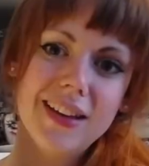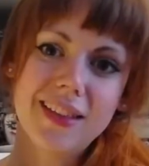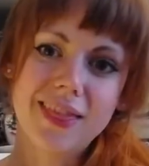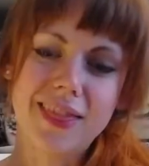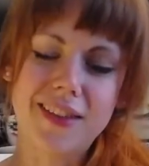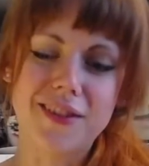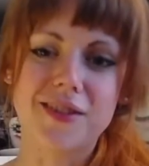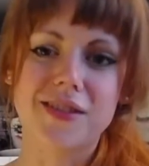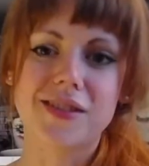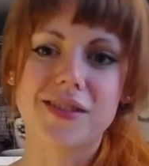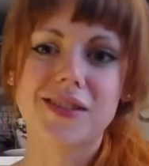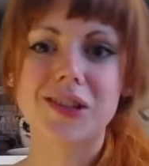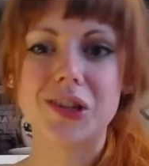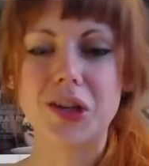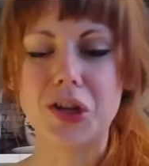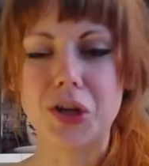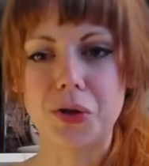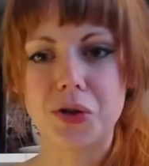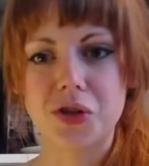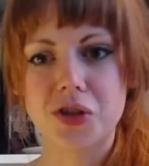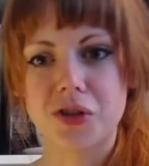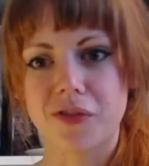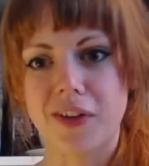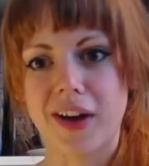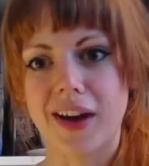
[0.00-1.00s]
there's
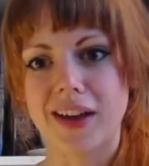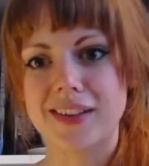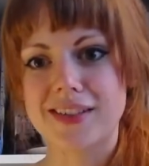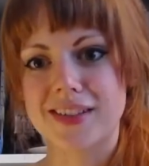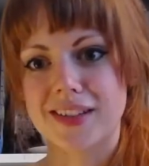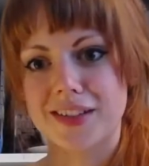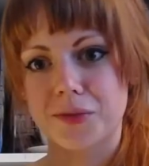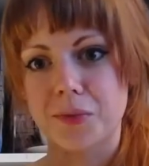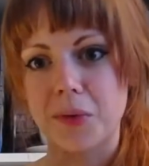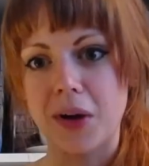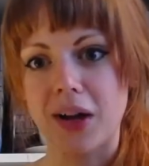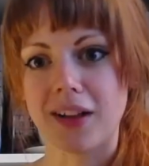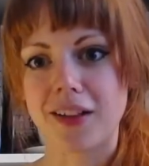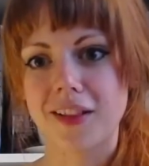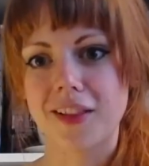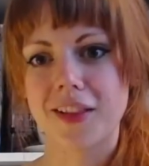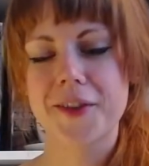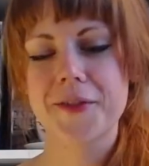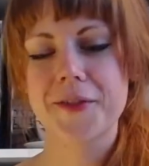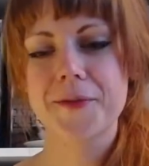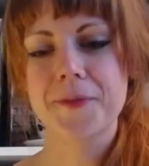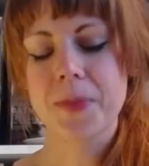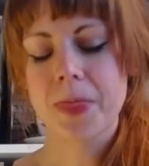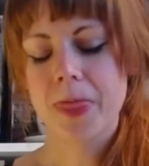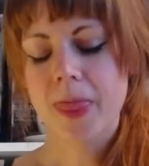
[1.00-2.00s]
huge fights as well.
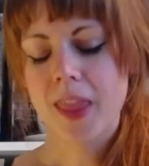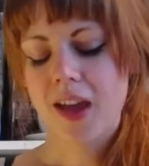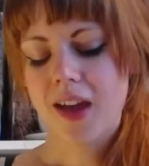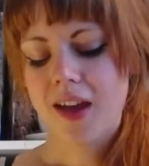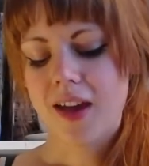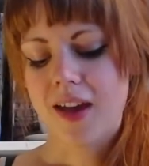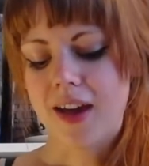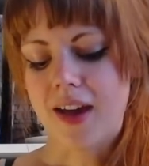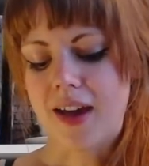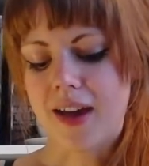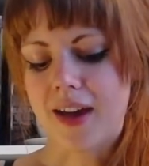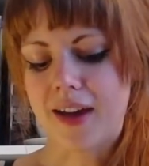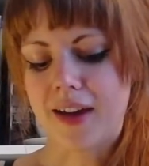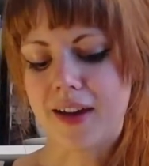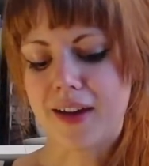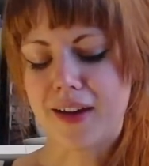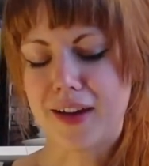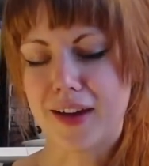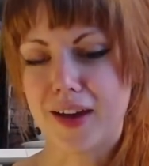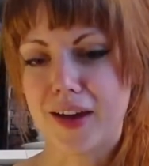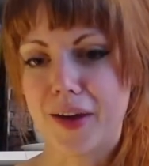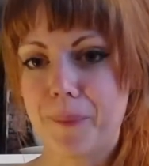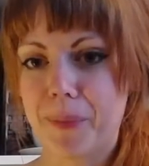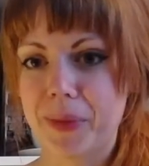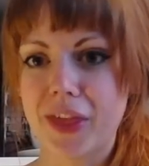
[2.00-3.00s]

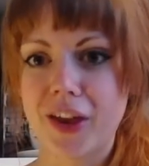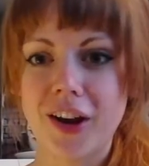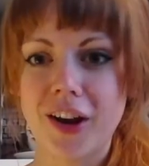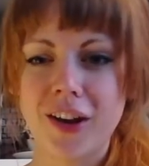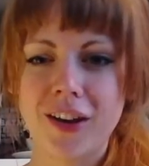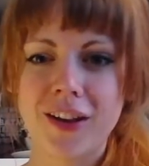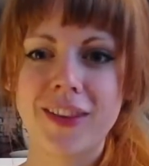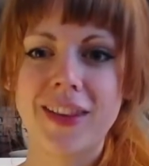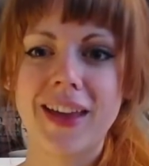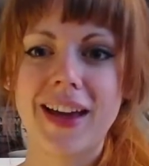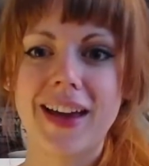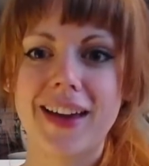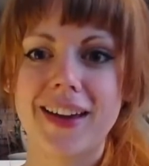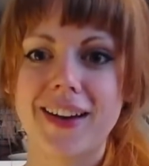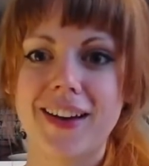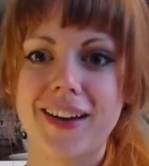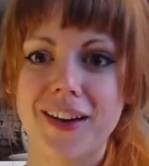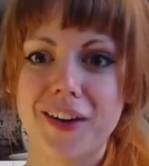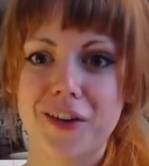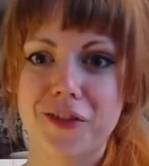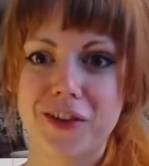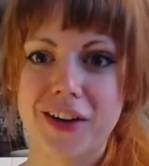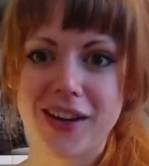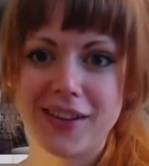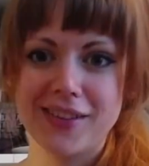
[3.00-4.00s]
But other than that, a
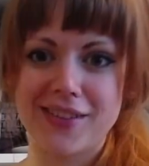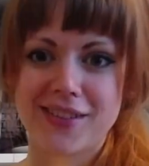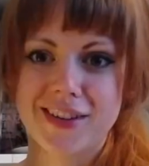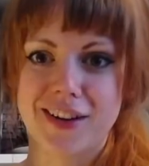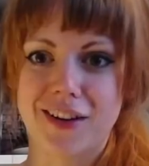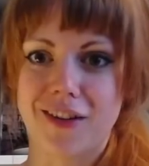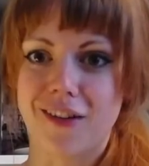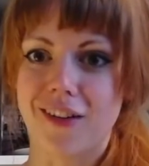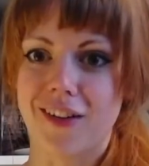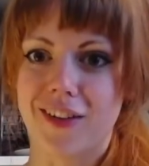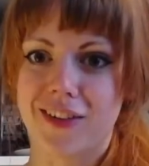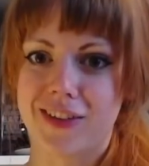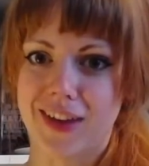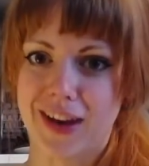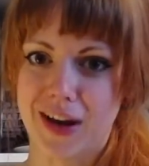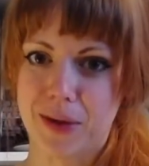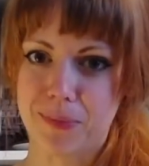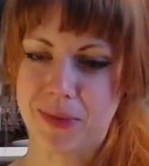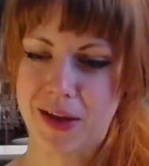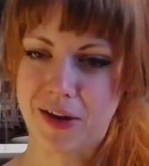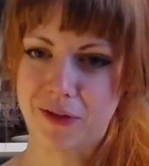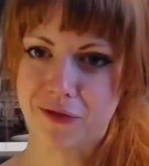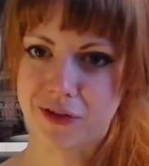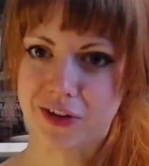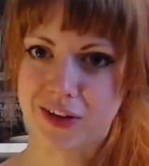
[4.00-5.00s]
great series, and I'm
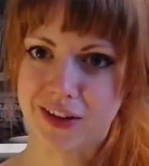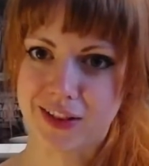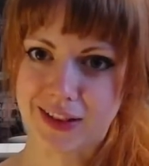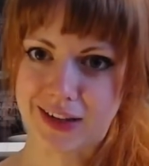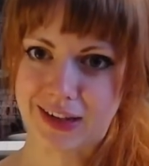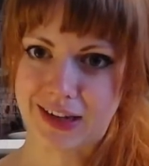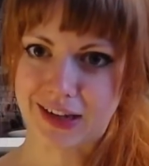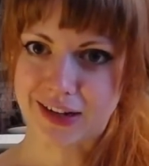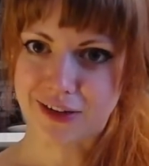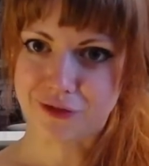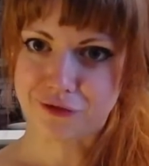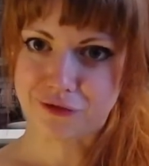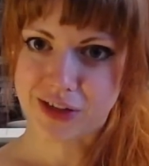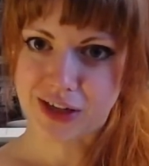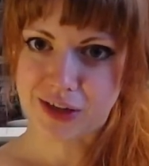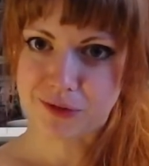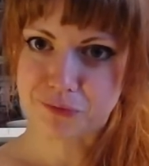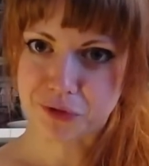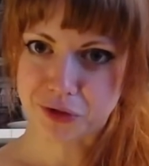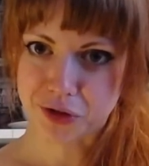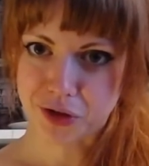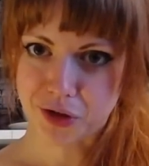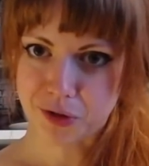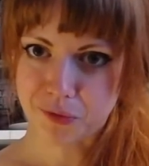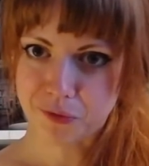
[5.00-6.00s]
definitely gonna read
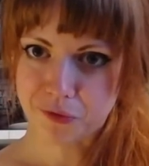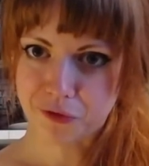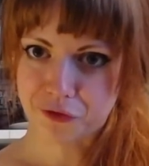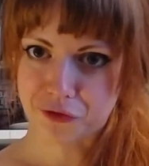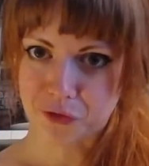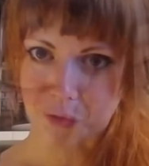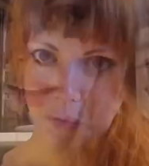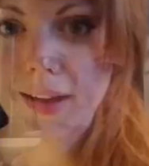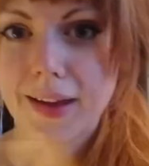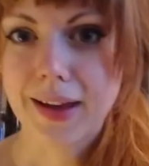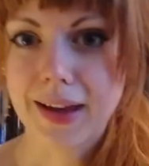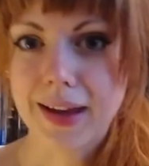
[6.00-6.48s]
volume 4.